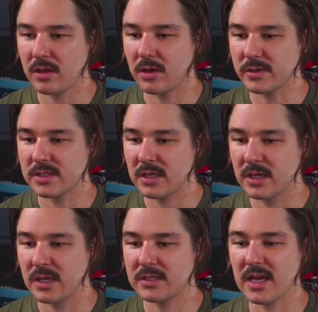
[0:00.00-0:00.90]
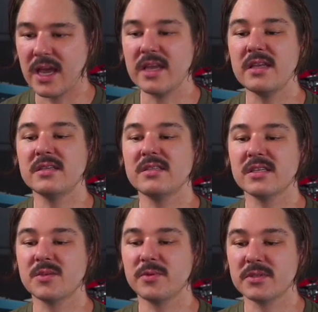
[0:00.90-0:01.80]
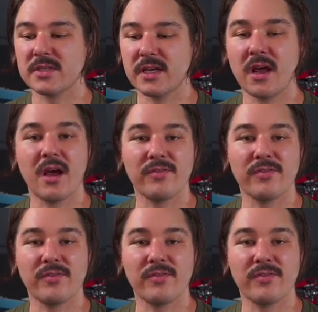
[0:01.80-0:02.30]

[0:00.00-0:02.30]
know, it's 86% off